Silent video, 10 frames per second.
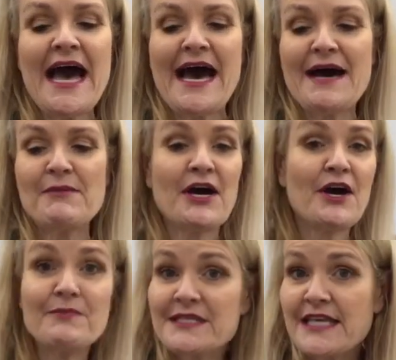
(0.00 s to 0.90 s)
I
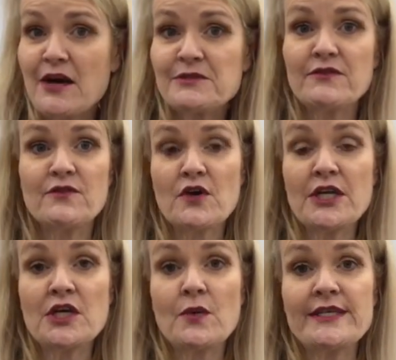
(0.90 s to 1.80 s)
hope this helps. If you've got
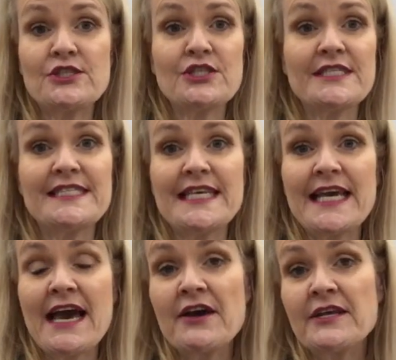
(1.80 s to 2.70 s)
any questions,
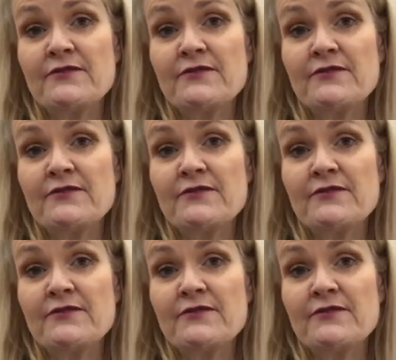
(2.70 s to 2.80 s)
sing out.